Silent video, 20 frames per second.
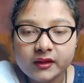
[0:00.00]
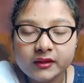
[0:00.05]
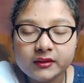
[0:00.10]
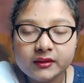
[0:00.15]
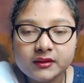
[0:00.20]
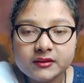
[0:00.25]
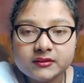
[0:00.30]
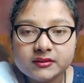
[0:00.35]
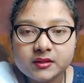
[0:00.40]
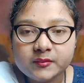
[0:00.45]

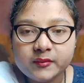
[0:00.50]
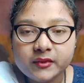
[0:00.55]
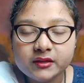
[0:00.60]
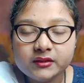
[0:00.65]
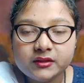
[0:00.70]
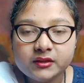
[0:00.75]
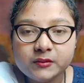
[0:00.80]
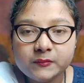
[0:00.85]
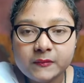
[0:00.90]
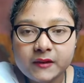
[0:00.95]
Then some
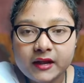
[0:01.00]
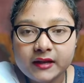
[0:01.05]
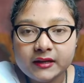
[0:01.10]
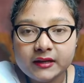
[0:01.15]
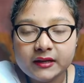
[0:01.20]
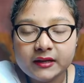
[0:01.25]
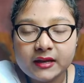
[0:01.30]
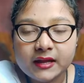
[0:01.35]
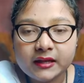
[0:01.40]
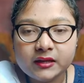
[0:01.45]
other
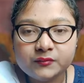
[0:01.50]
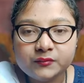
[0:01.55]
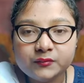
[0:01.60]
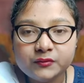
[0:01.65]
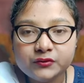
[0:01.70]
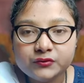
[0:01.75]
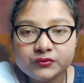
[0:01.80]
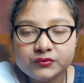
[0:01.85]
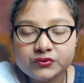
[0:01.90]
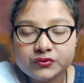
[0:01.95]
planet like
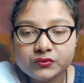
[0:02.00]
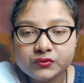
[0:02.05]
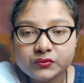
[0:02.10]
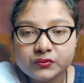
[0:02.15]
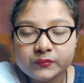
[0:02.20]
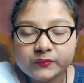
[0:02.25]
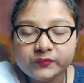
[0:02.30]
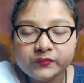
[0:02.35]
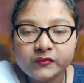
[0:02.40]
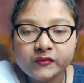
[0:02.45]
Pluto
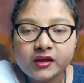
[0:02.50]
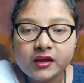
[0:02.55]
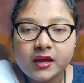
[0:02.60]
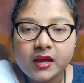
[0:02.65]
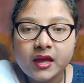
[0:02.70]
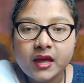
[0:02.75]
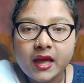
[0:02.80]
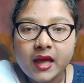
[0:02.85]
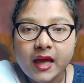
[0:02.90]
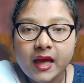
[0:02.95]

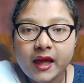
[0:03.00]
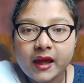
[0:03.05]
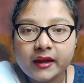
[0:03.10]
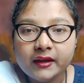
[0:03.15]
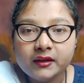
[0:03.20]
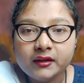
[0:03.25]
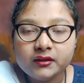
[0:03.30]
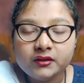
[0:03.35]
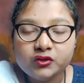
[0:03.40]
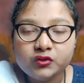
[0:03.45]

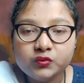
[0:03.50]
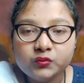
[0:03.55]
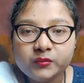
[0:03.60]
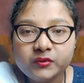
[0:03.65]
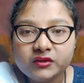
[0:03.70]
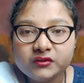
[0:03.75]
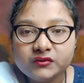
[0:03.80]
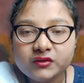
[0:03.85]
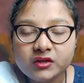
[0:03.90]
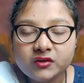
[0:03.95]
and
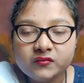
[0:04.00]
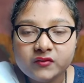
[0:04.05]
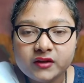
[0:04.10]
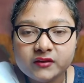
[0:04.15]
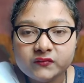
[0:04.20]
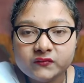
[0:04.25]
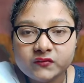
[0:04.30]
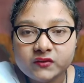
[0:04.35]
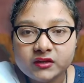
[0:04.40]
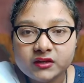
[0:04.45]

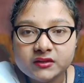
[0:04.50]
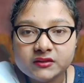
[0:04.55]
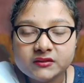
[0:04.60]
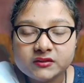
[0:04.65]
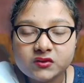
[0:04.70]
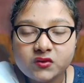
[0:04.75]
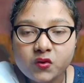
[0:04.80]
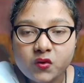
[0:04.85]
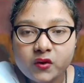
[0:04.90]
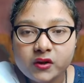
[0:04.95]
UV313 is
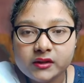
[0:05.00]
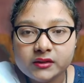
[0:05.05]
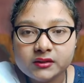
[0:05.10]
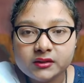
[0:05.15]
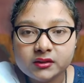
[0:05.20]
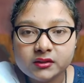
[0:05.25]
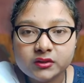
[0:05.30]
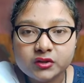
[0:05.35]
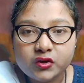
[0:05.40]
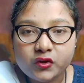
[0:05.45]
called
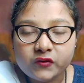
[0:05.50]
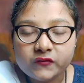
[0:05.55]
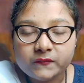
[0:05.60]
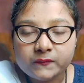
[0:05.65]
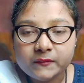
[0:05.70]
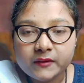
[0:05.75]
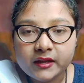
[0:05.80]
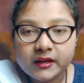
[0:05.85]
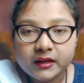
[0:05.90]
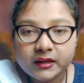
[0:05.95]
the dwarf
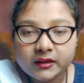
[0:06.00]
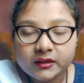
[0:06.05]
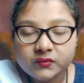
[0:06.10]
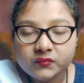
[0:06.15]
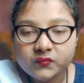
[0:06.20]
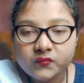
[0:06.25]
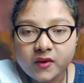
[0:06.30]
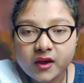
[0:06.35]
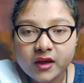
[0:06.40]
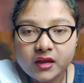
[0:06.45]
planet.
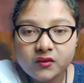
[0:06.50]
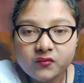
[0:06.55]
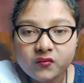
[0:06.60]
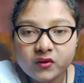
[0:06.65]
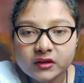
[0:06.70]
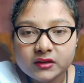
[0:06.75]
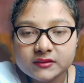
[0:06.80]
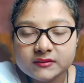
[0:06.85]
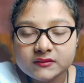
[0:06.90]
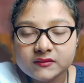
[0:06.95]
Why?
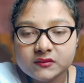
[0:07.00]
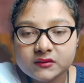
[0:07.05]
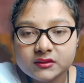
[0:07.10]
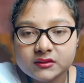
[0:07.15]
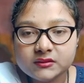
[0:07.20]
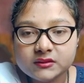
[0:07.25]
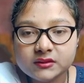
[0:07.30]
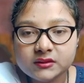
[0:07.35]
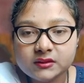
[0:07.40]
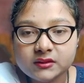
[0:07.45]
What is the
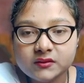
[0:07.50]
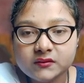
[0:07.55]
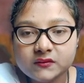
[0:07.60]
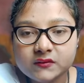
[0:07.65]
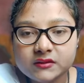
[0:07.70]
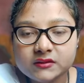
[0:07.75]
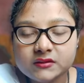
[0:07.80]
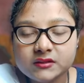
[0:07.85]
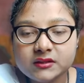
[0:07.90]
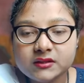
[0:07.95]
reason? The
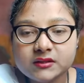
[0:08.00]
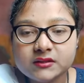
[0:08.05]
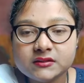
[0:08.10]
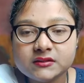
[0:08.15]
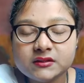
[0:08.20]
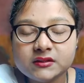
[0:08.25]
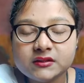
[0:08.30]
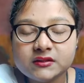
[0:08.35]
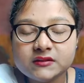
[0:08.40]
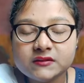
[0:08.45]
reason is
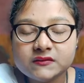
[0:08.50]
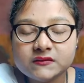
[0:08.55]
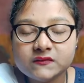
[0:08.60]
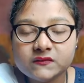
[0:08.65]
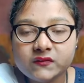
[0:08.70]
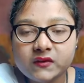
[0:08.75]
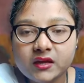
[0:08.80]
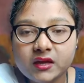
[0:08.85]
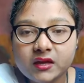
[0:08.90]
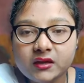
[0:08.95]
it is
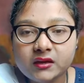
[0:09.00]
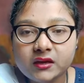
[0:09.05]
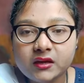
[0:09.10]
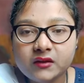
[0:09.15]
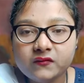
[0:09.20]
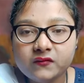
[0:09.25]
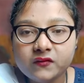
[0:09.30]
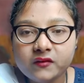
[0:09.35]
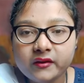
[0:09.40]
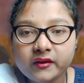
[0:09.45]
very,
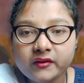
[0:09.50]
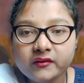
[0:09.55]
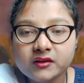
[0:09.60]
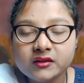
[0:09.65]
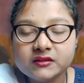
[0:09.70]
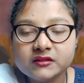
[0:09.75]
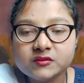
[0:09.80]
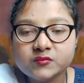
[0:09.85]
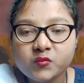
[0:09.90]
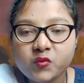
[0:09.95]
very
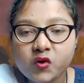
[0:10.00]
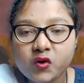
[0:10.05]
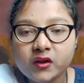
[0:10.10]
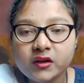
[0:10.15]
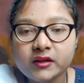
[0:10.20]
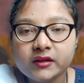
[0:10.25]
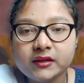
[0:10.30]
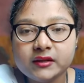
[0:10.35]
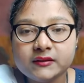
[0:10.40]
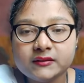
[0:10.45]

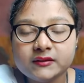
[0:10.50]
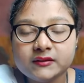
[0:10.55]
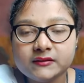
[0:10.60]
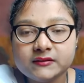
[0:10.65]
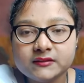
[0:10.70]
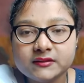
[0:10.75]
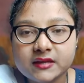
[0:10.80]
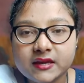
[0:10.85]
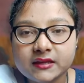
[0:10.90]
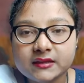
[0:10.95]
smaller in
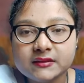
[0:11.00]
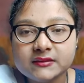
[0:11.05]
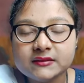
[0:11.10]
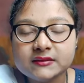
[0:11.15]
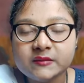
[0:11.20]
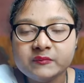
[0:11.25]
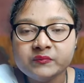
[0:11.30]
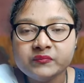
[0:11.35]
its size,